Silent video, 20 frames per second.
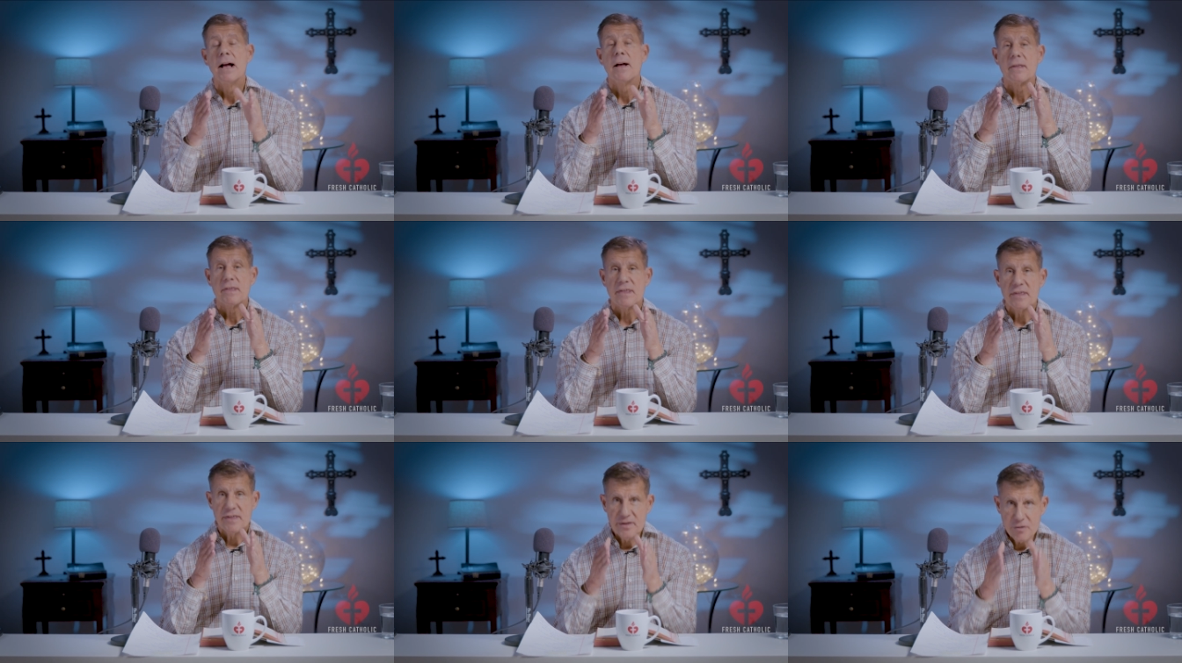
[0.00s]

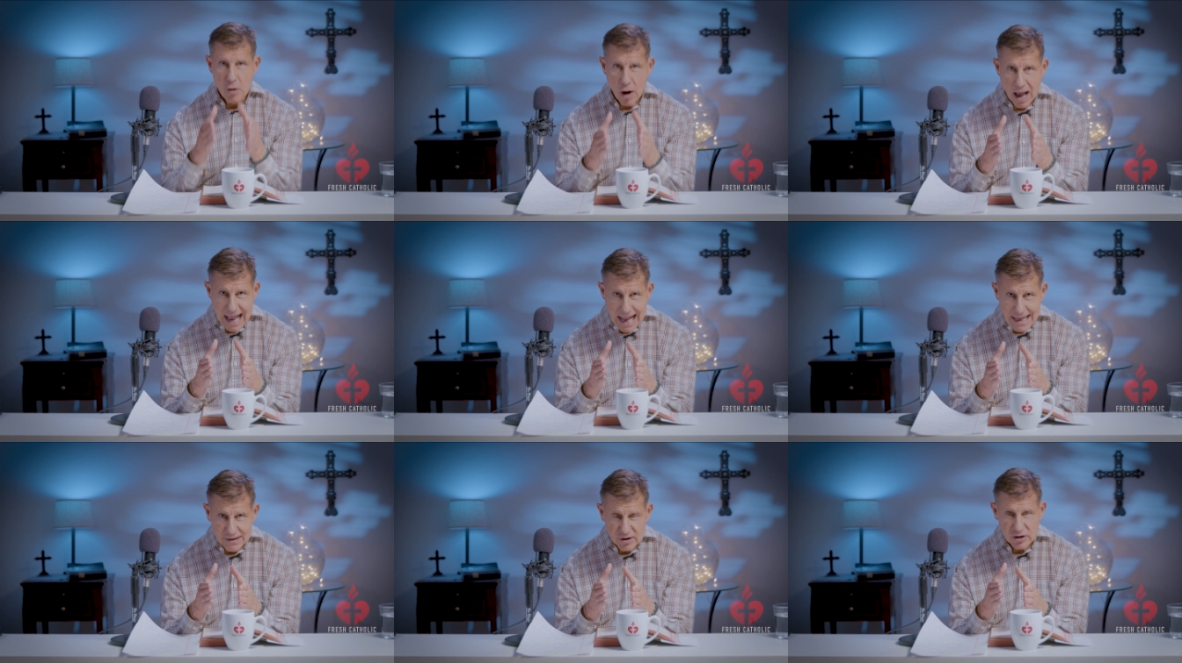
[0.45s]

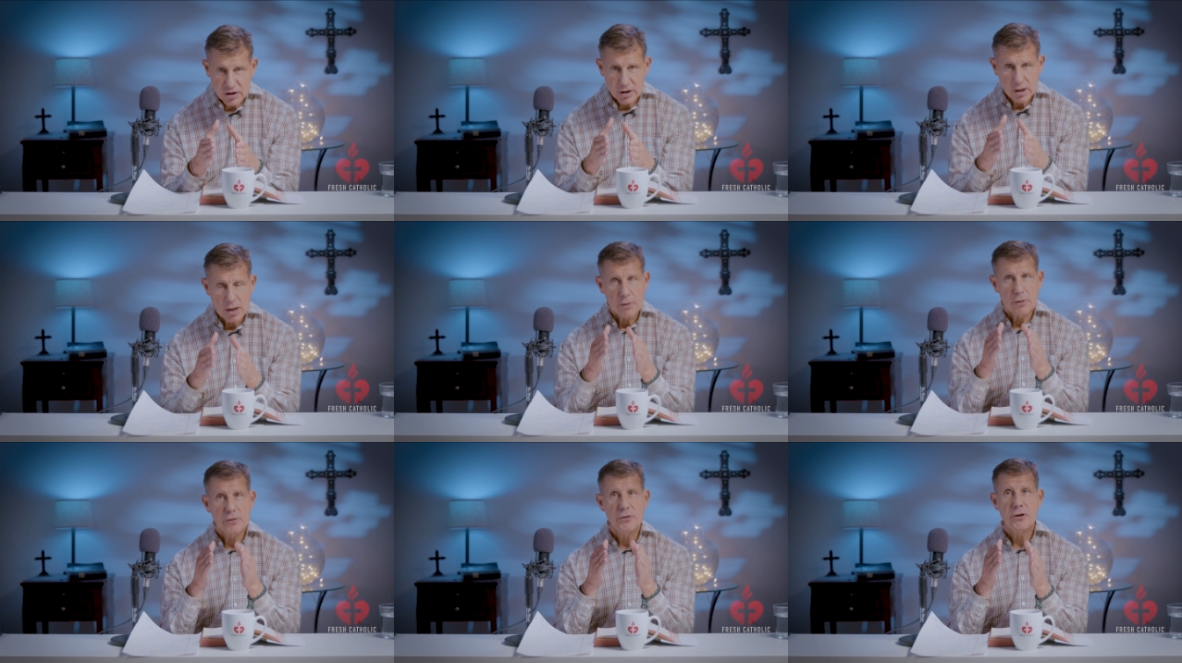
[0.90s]
That's
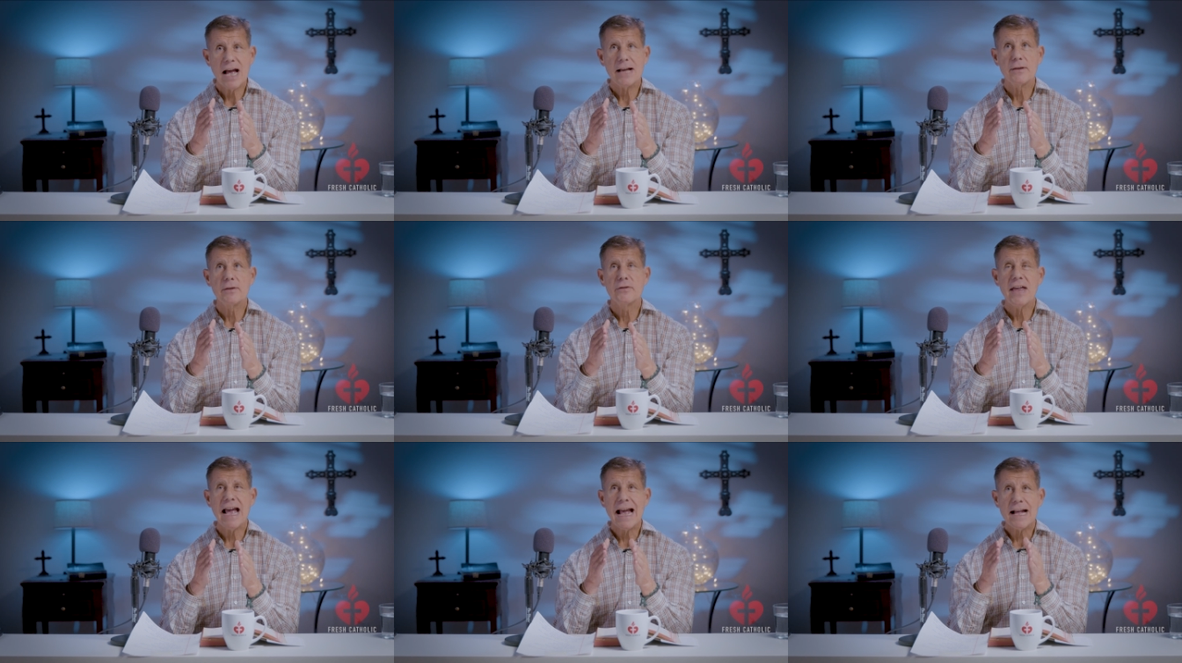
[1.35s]

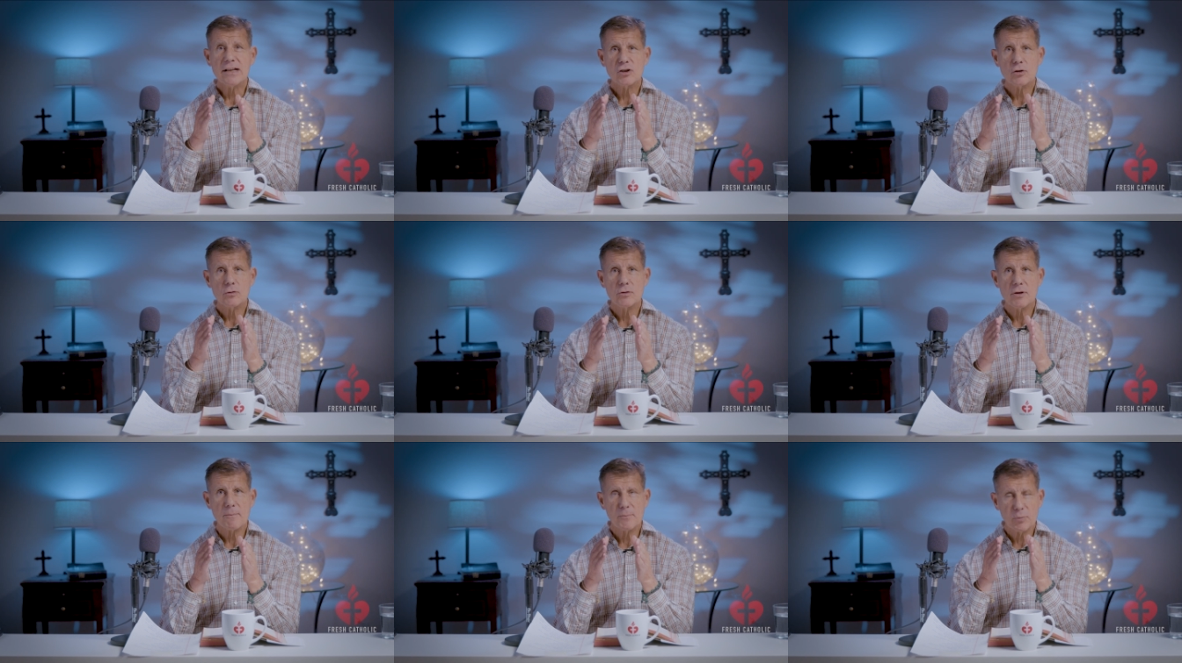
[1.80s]

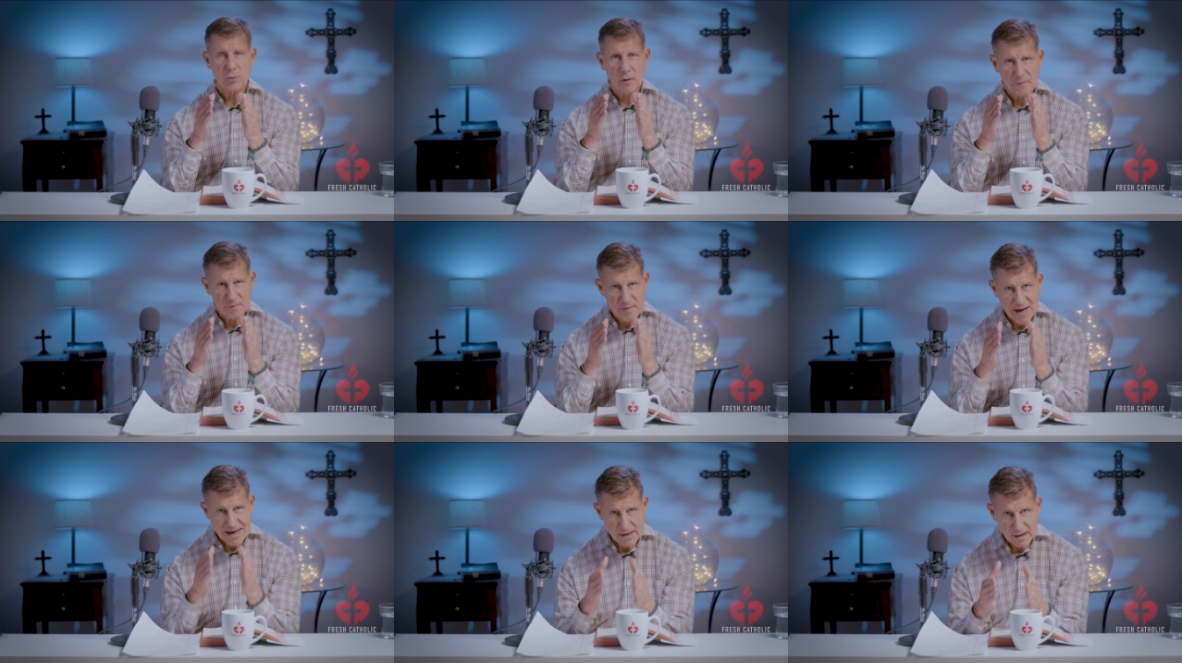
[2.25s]
the
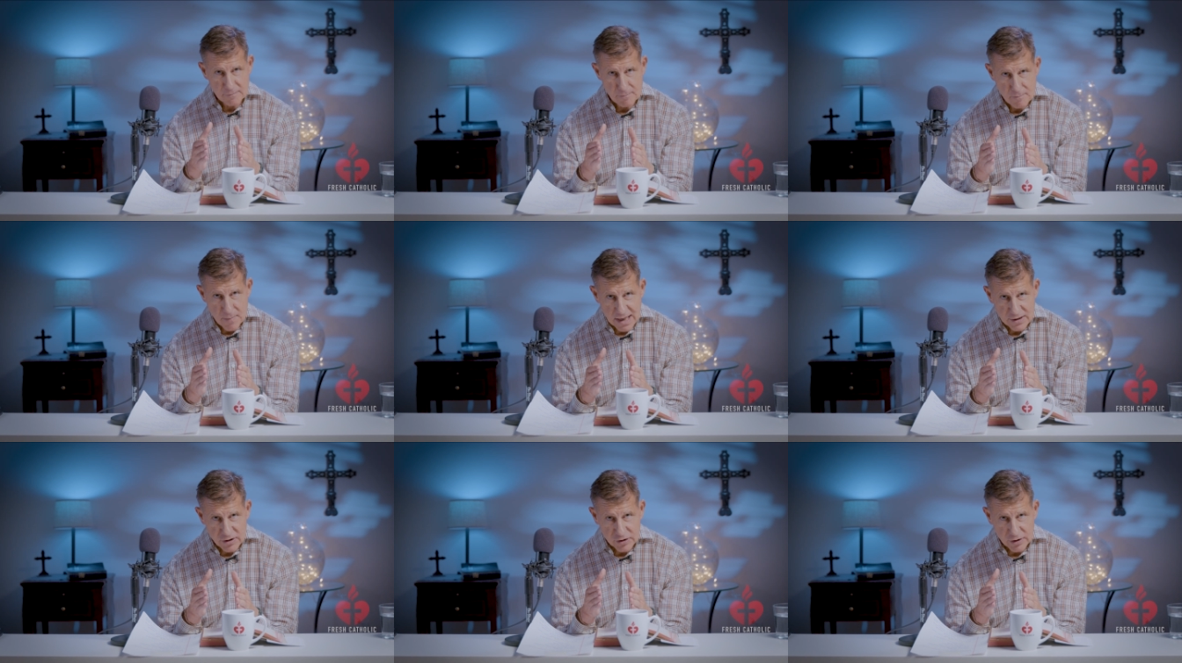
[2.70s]
prophetic
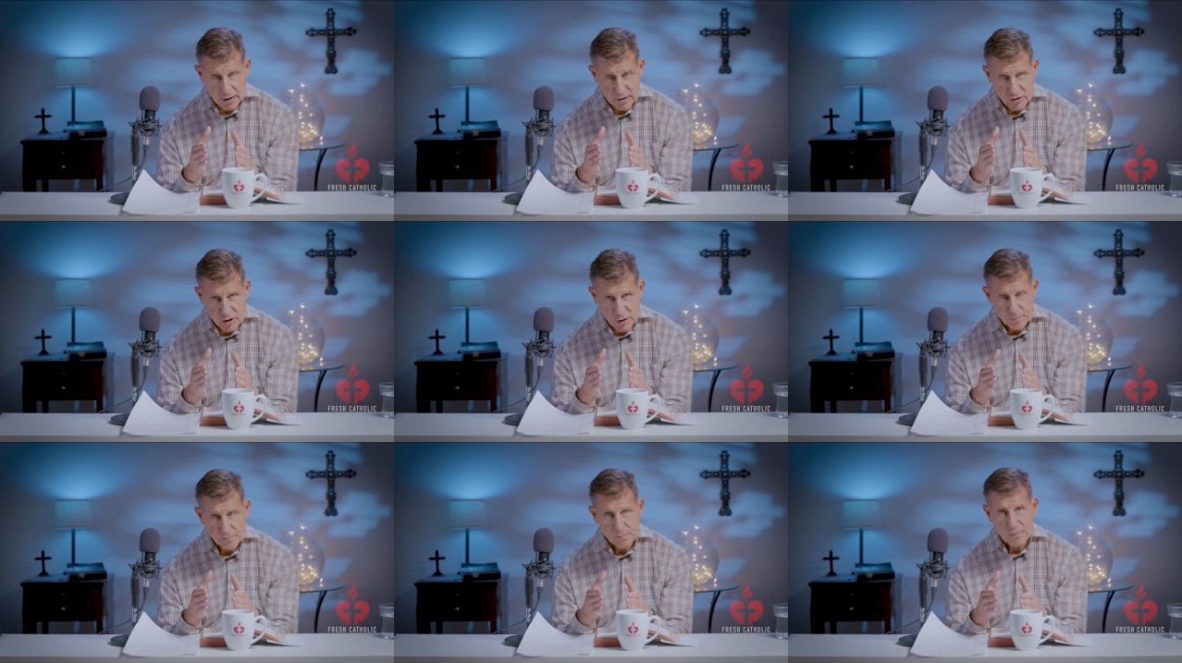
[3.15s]

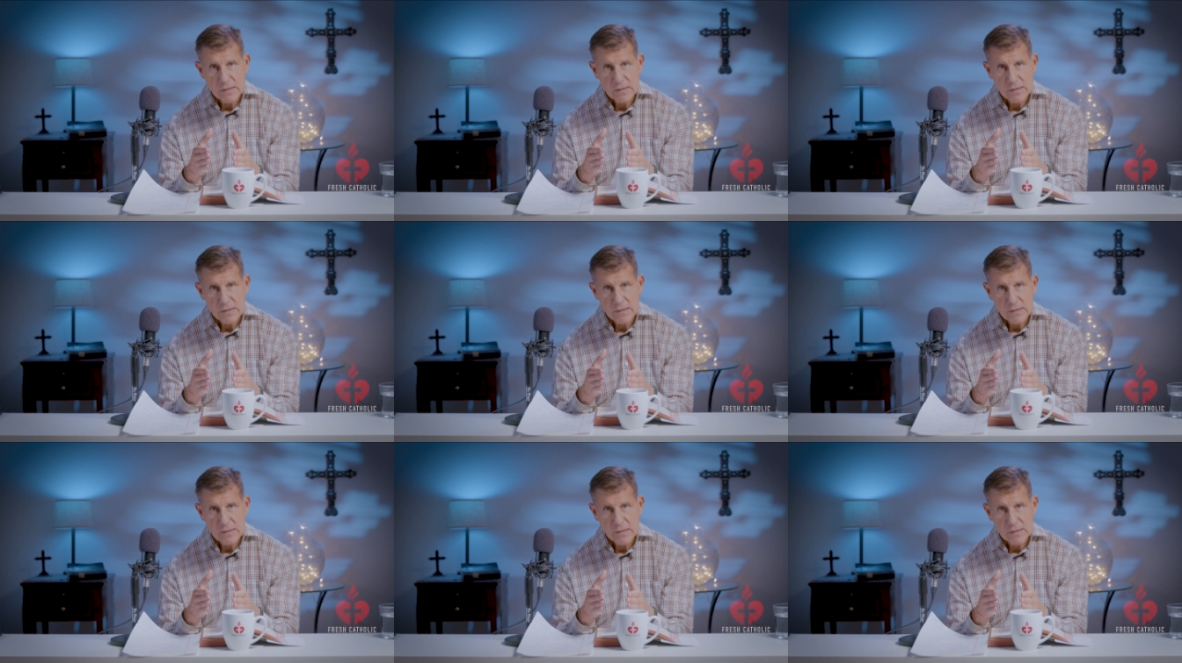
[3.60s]
message.